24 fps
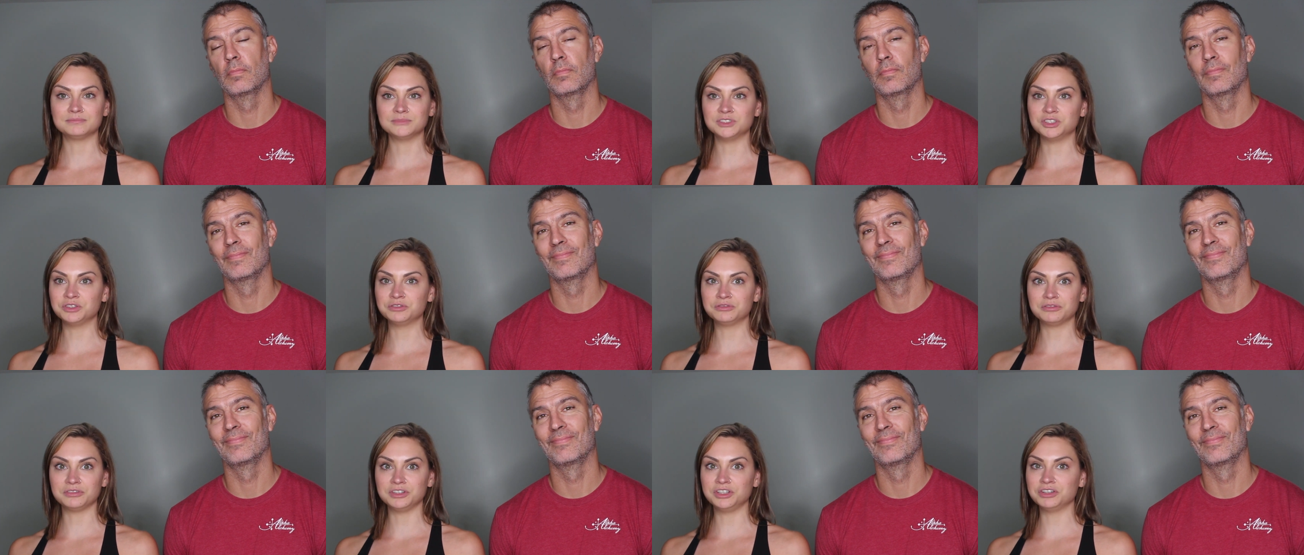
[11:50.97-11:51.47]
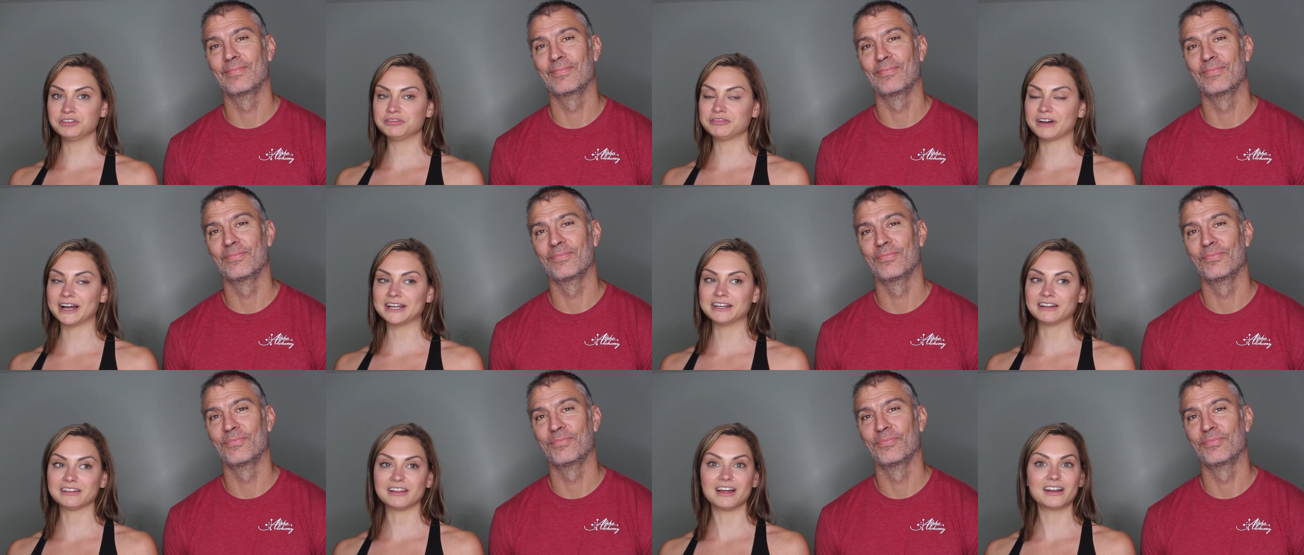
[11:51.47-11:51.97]
Speaker 1: you
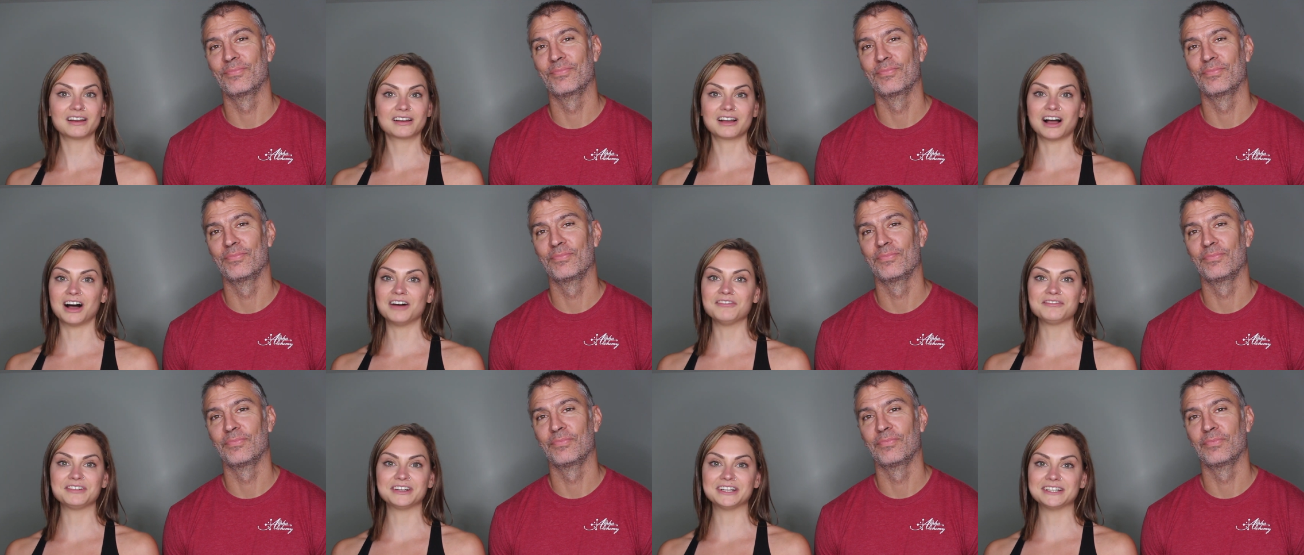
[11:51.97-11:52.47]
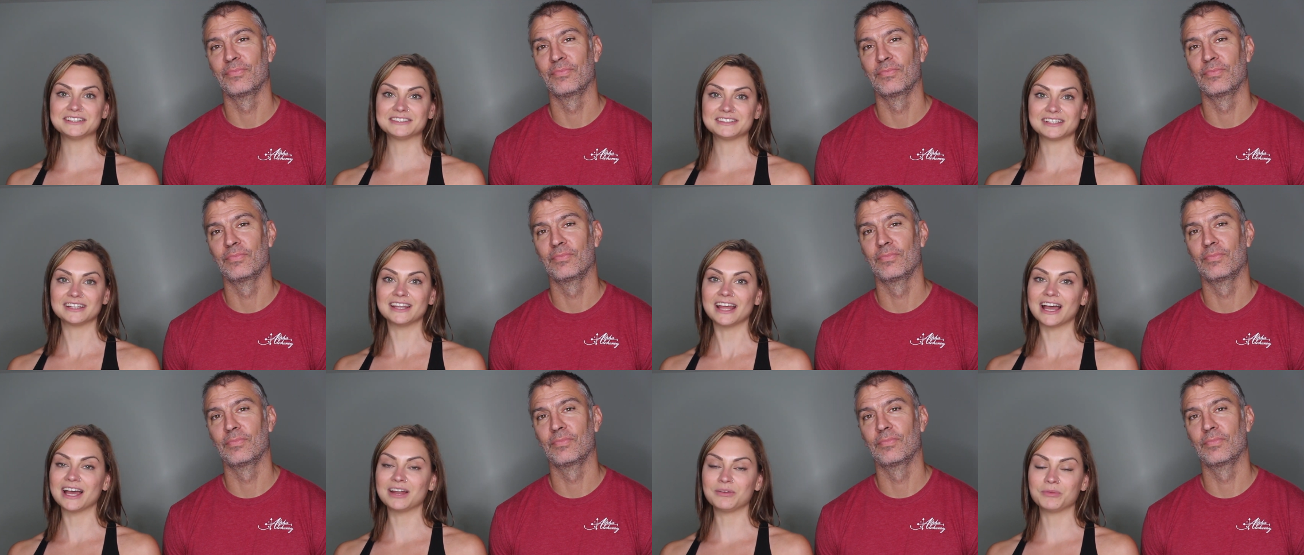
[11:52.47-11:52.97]
find a lot of confidence
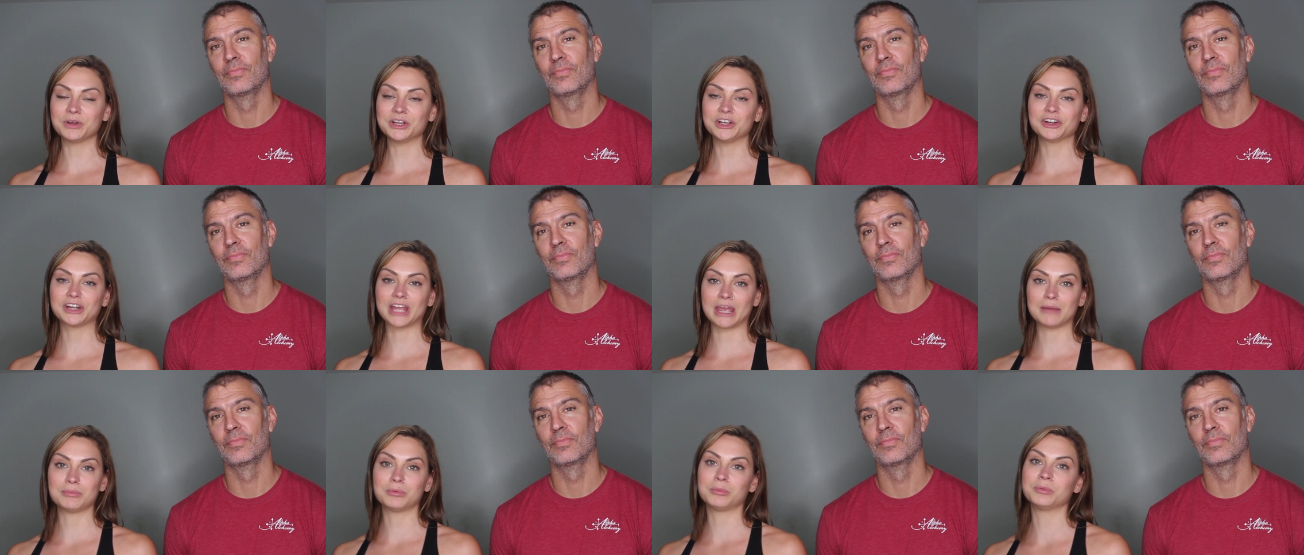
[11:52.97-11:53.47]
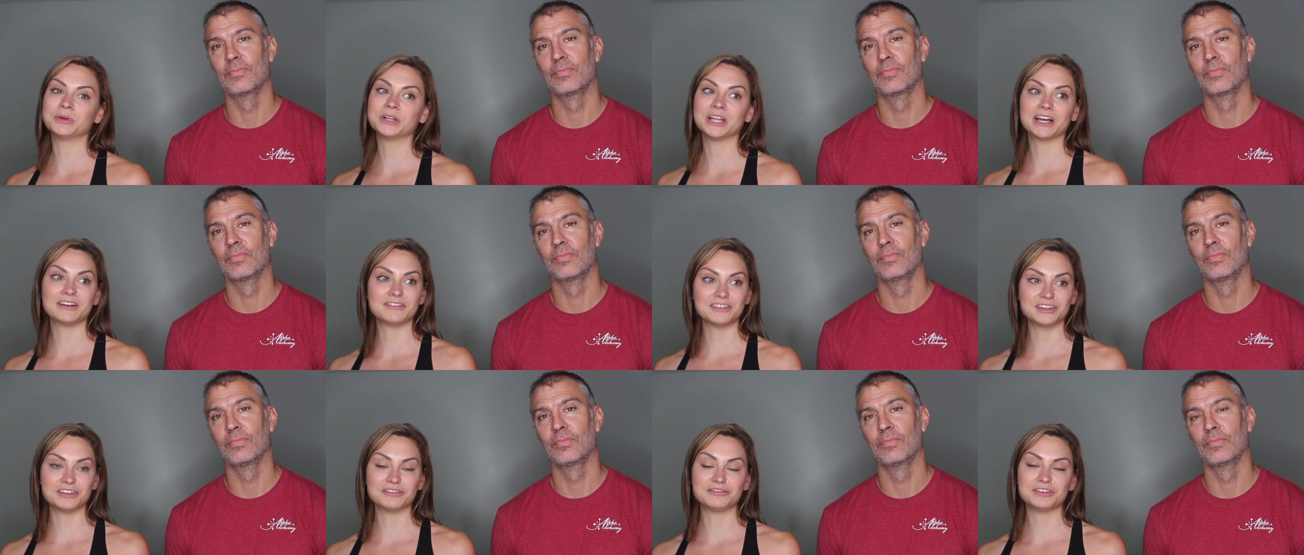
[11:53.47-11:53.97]
in that and what you're capable
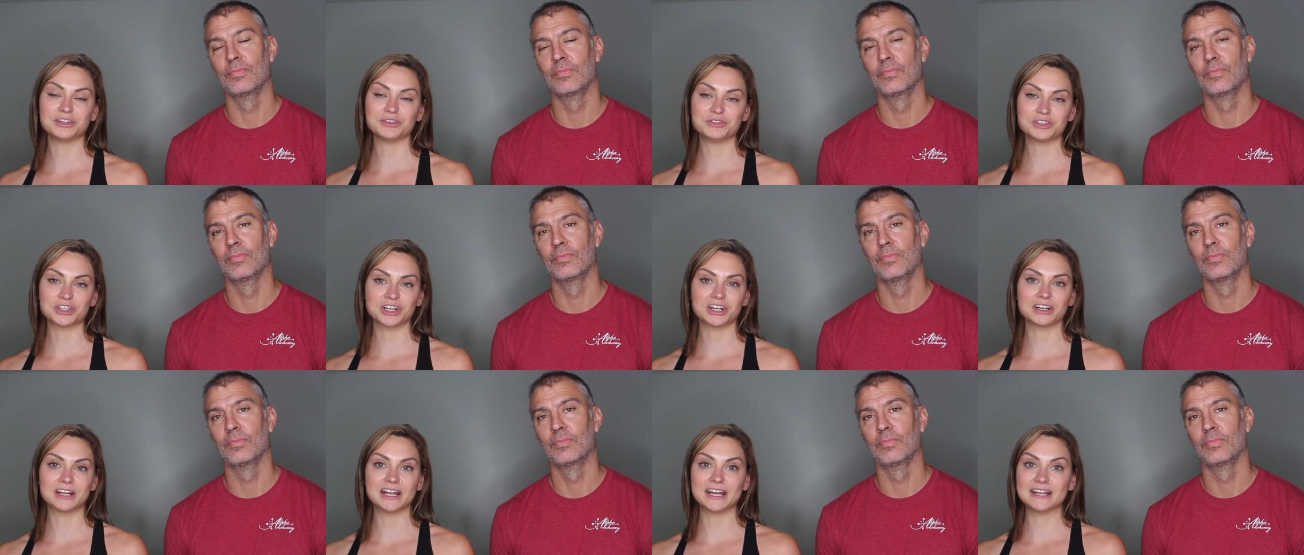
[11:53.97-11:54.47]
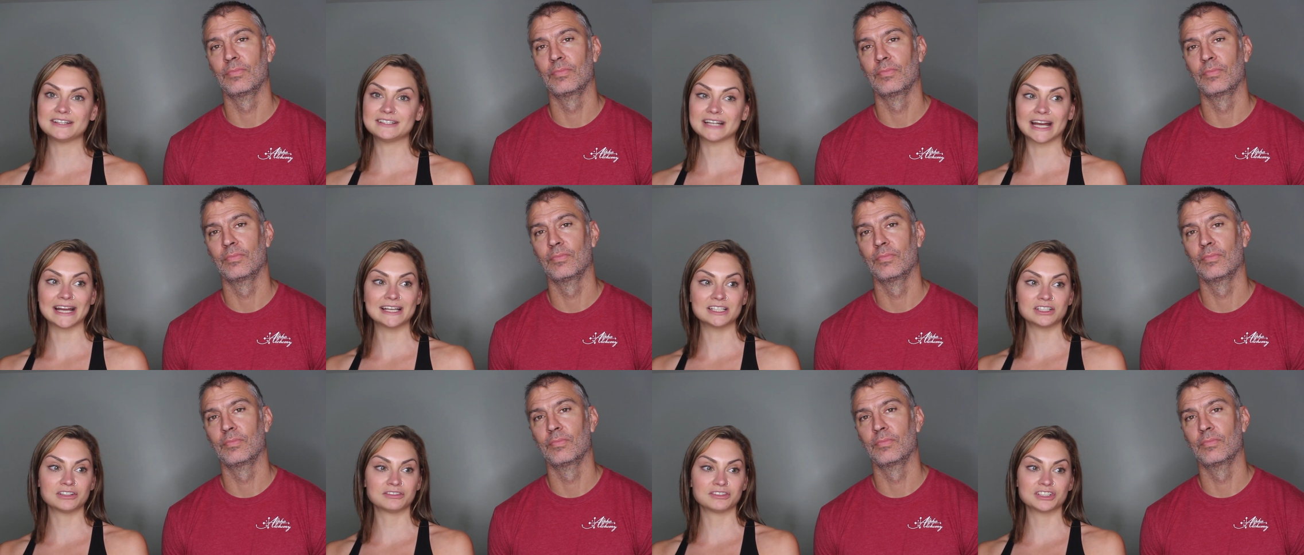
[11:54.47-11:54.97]
of in the future. And it
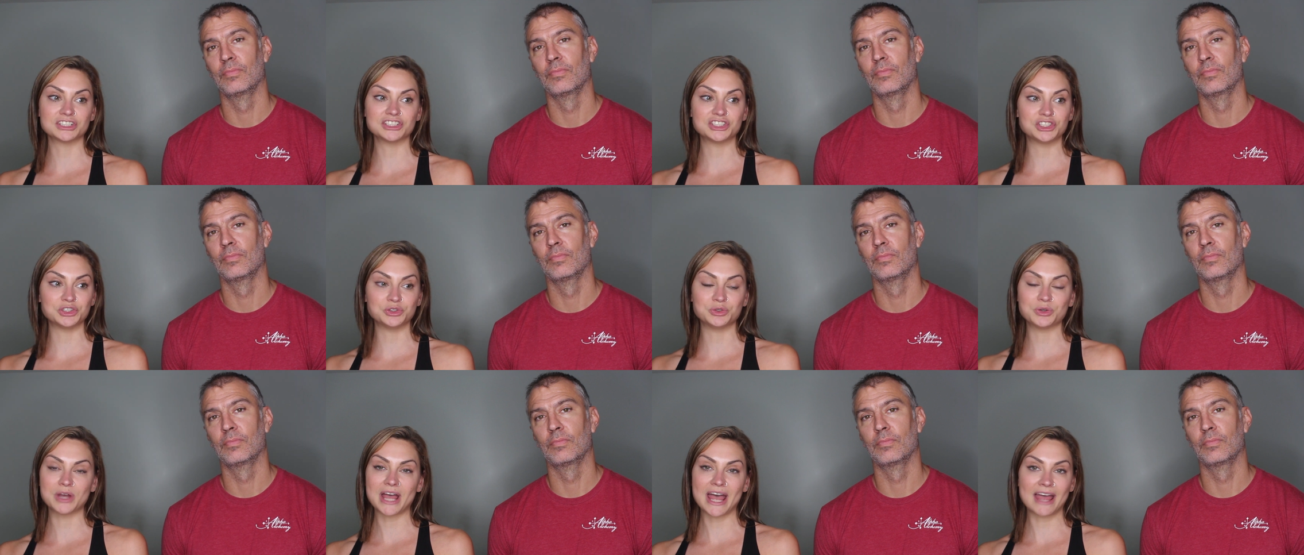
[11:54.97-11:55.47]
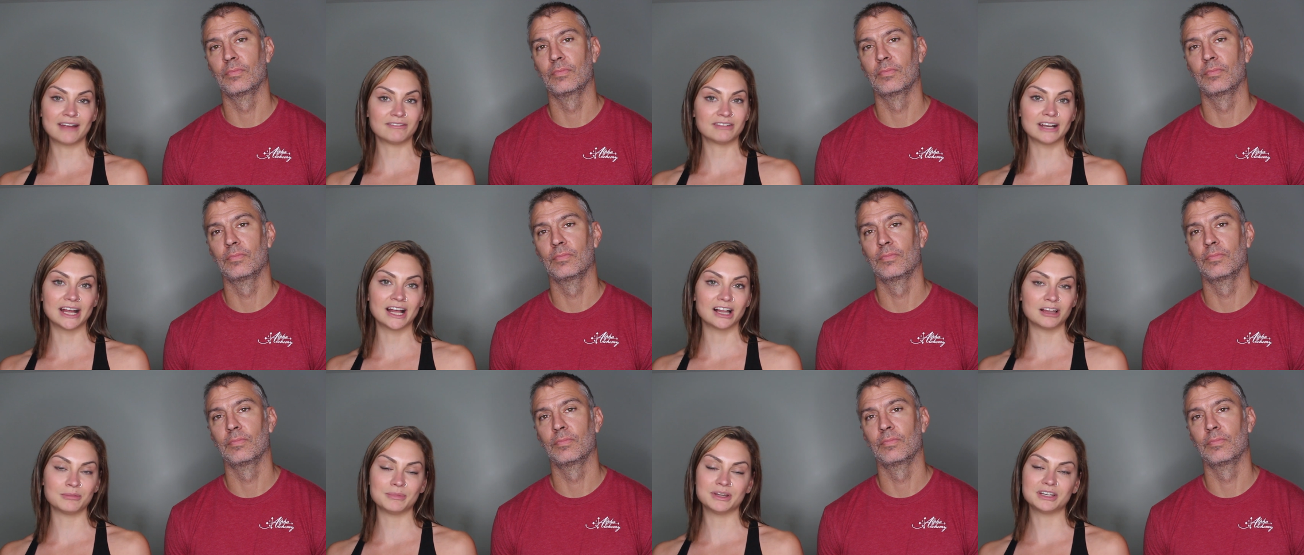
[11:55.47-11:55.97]
ties over into every
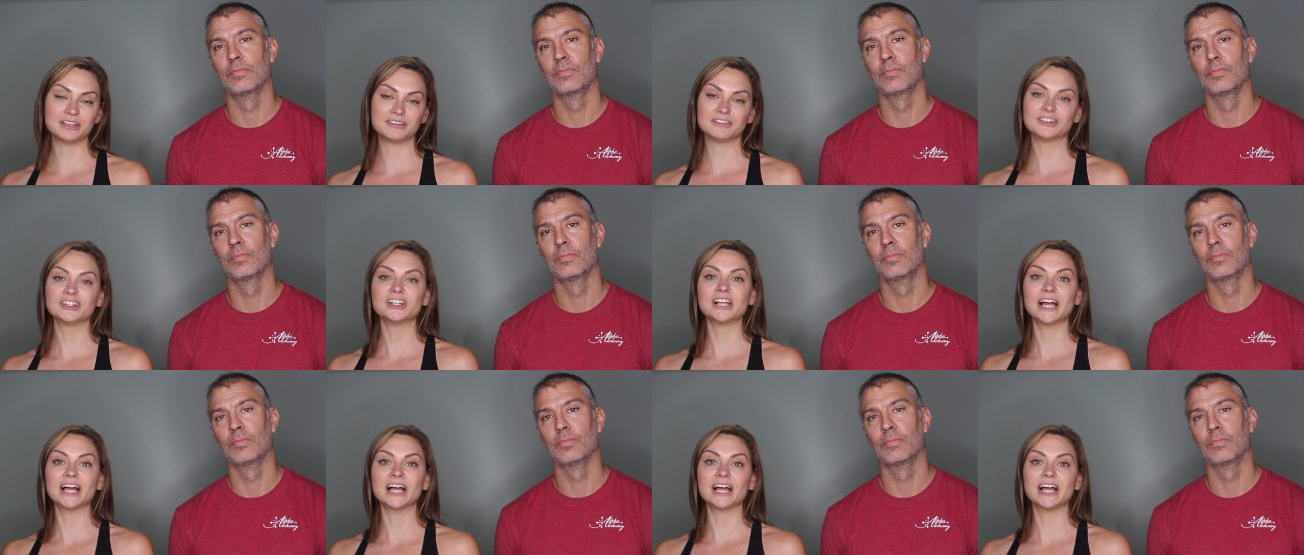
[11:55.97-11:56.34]
element of your